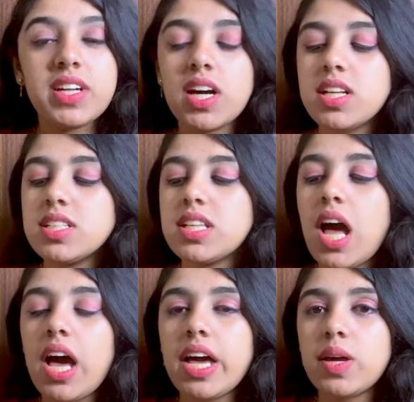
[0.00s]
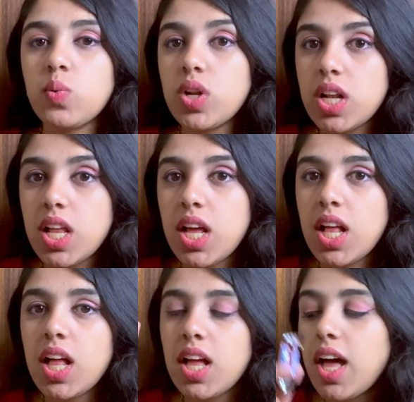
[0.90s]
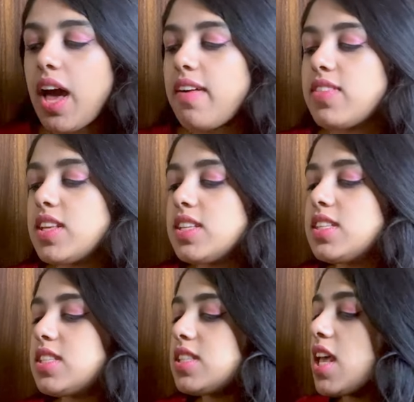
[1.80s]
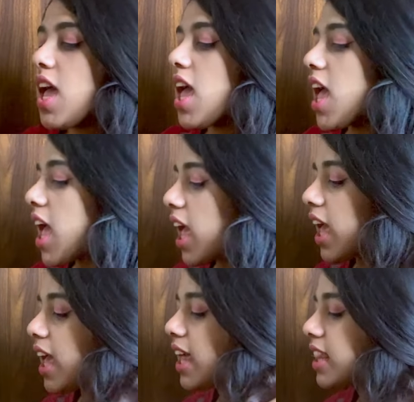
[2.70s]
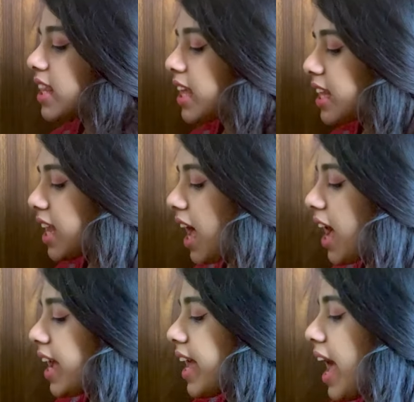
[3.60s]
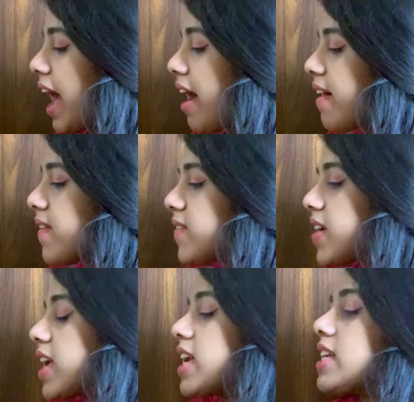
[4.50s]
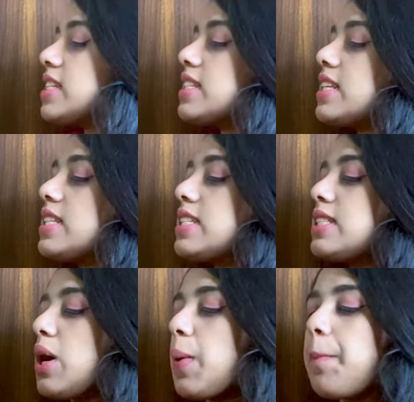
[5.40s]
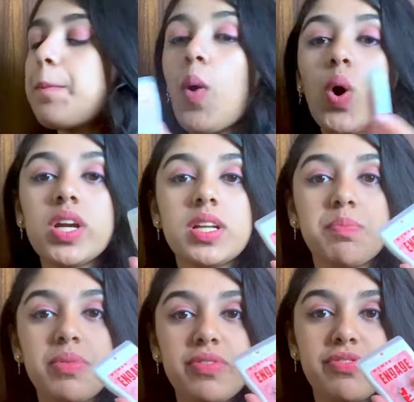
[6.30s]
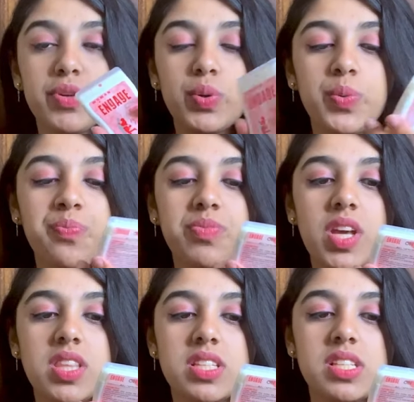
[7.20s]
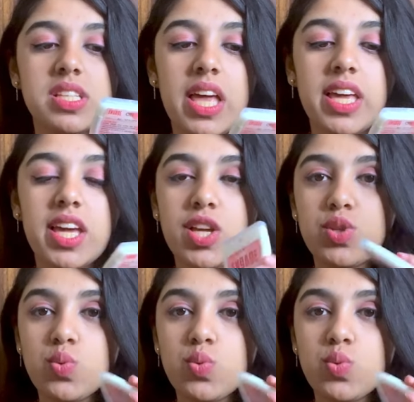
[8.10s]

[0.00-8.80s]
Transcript: does, I will have this. And then I have is this pocket perfume. This is Engaged